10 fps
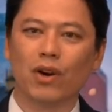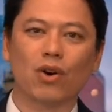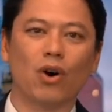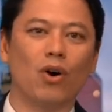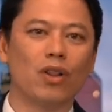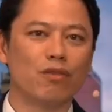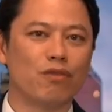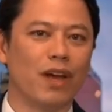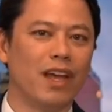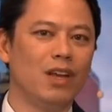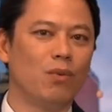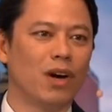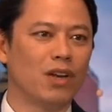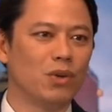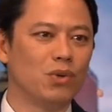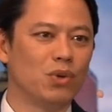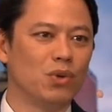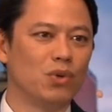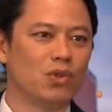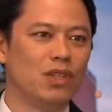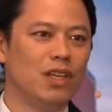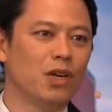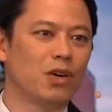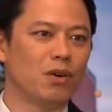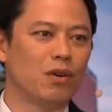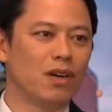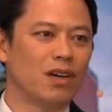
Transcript: are calling for anyone who's near